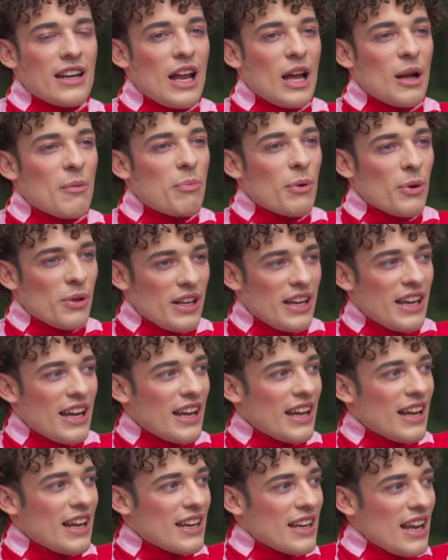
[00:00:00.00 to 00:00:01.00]
like
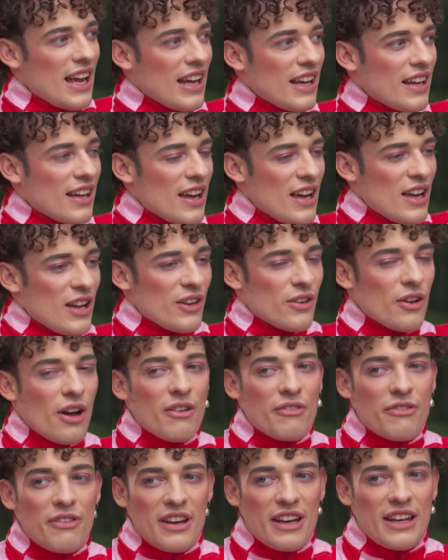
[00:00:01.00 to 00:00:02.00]
bullying and like
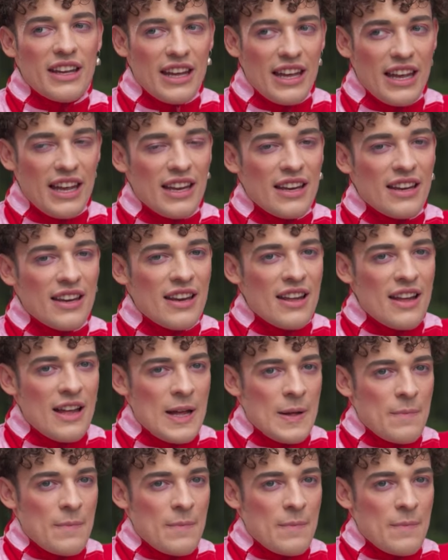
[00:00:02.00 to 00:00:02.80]
not fitting in,